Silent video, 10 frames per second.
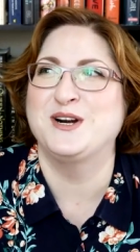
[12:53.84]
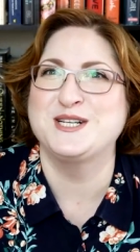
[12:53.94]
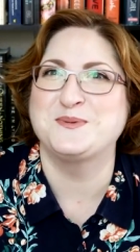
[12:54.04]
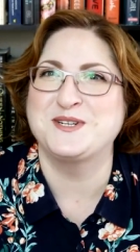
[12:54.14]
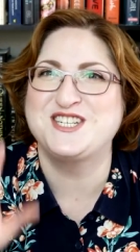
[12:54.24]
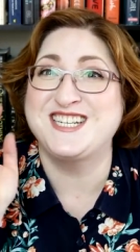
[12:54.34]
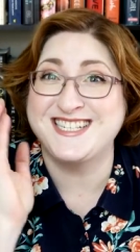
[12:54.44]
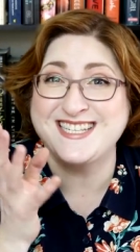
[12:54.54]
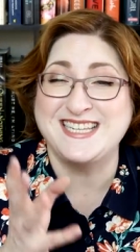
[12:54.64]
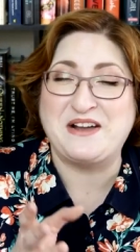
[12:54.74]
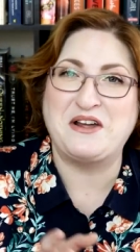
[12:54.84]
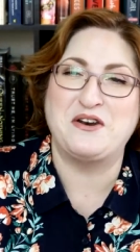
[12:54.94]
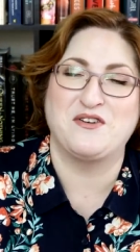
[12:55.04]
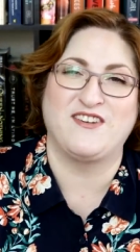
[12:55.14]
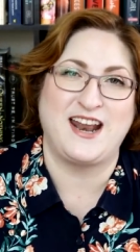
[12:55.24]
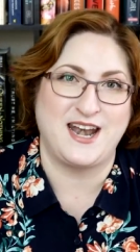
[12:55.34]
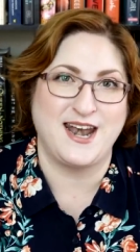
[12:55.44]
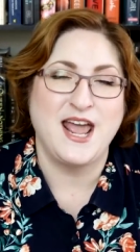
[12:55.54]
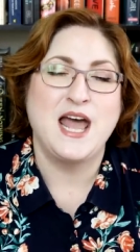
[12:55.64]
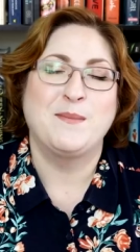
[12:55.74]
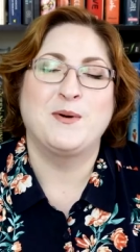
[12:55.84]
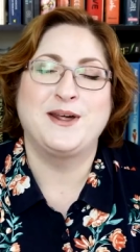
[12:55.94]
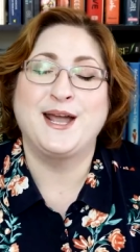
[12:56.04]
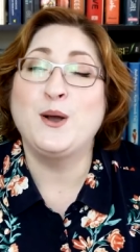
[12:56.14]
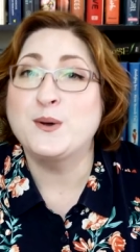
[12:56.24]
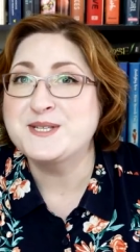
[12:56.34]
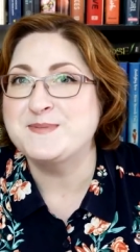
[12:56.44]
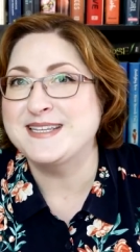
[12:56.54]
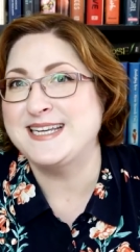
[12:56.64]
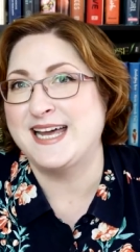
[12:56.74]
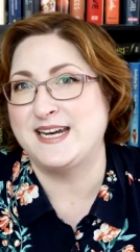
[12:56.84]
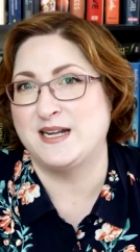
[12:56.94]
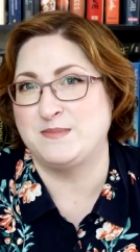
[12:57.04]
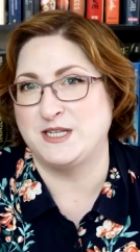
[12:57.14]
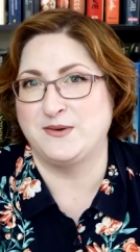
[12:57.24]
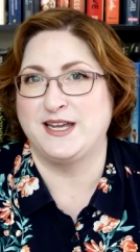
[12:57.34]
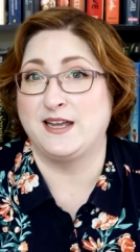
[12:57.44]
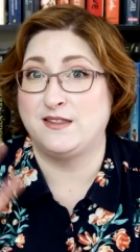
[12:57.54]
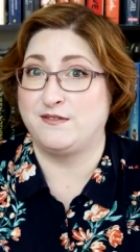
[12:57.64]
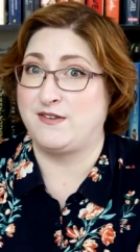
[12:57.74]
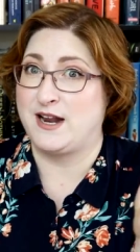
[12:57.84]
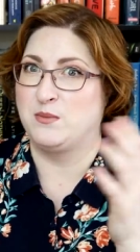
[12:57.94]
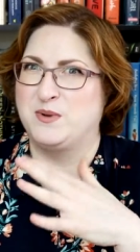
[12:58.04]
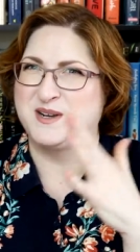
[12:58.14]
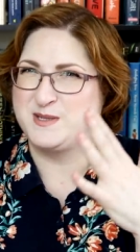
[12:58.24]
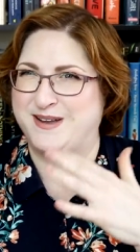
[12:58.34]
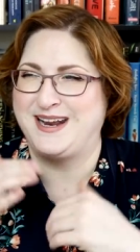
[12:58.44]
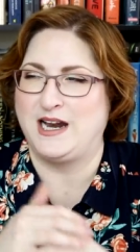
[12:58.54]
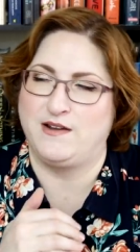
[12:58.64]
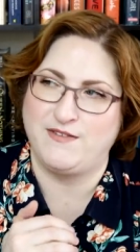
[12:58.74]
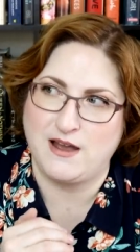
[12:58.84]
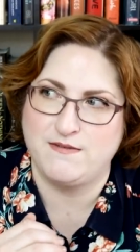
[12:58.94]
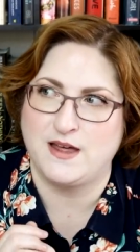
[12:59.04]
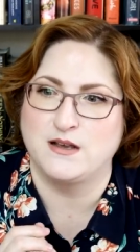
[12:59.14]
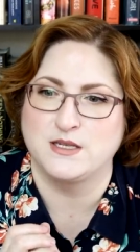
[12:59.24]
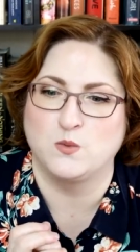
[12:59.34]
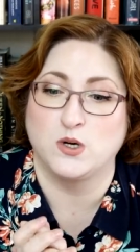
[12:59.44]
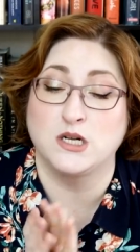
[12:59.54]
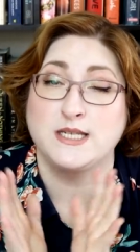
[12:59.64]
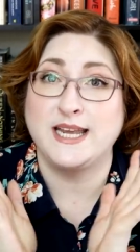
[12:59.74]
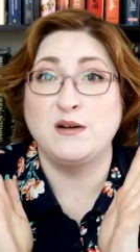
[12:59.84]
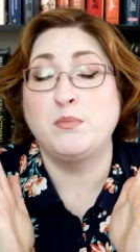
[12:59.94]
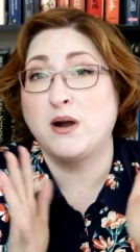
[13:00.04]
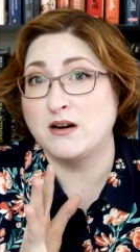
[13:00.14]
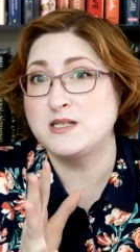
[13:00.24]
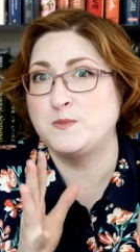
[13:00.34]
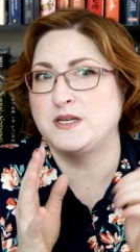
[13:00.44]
words, which doesn't sound underwritten. But what I ultimately ended up doing, and the final book is about 85,000 words, in part